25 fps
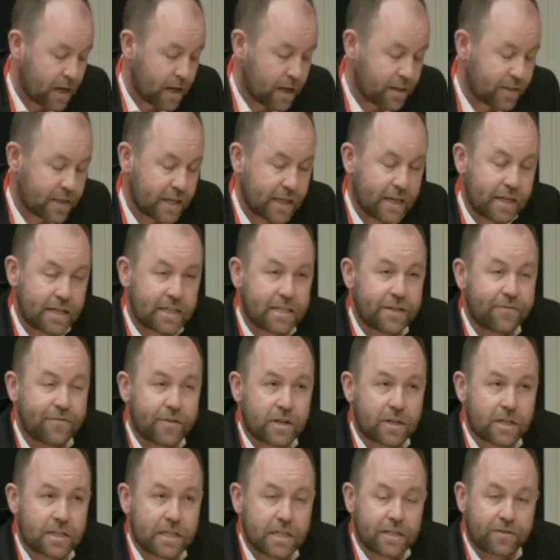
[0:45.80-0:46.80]
The
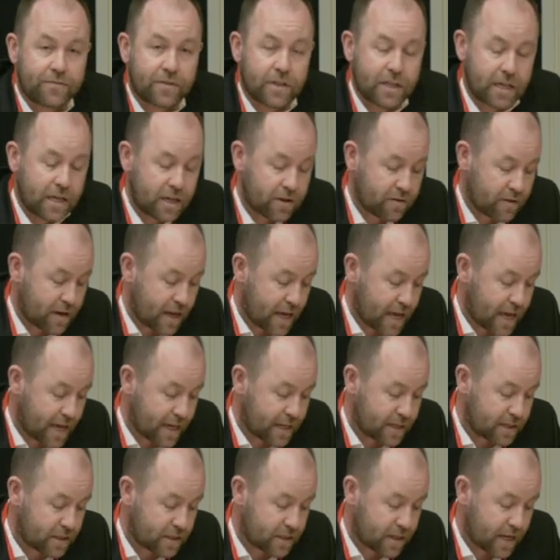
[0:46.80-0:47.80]
difficulties for the year
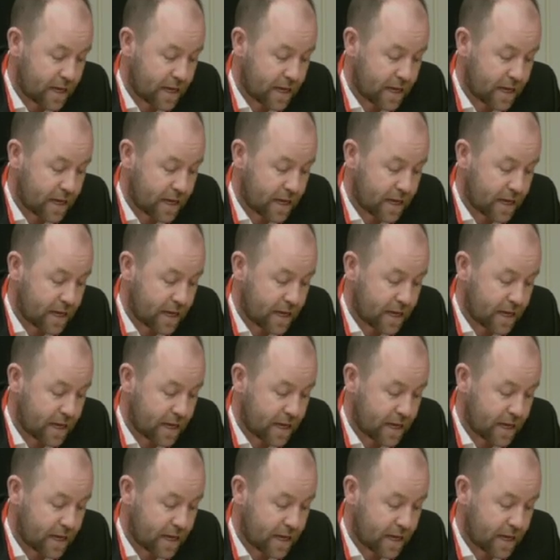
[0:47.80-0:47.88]
ahead